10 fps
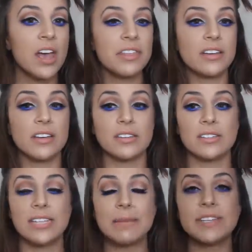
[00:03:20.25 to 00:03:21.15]
The
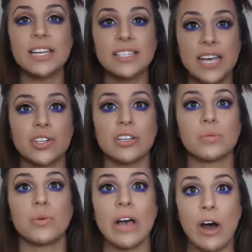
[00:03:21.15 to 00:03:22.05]
same size sections
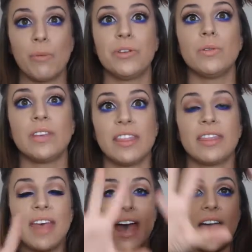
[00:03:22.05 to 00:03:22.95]
will help you
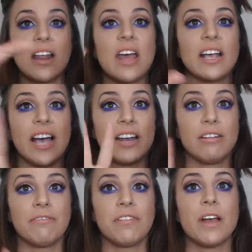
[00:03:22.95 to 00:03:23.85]
get that kind
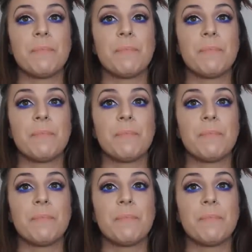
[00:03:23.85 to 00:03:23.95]
of